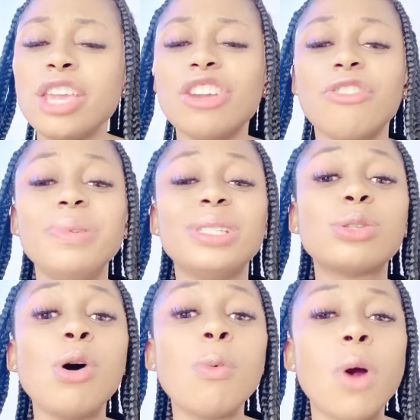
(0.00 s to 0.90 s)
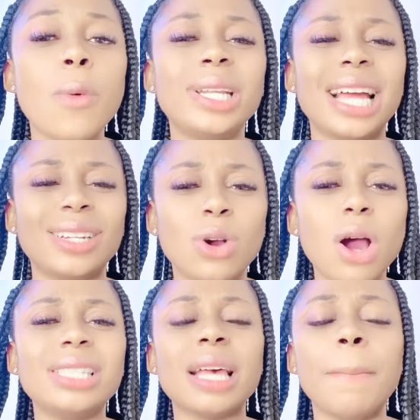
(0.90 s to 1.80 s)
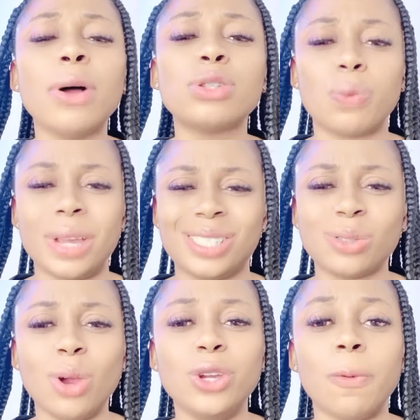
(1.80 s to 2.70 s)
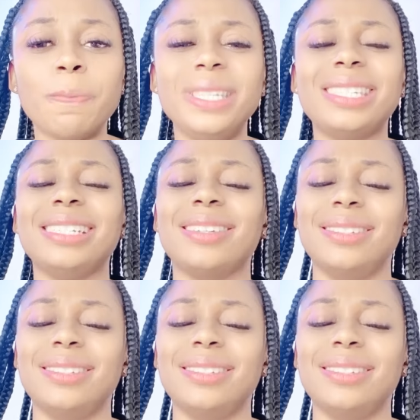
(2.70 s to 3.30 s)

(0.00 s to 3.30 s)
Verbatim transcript: You have been so worried and God is about to restore your peace in the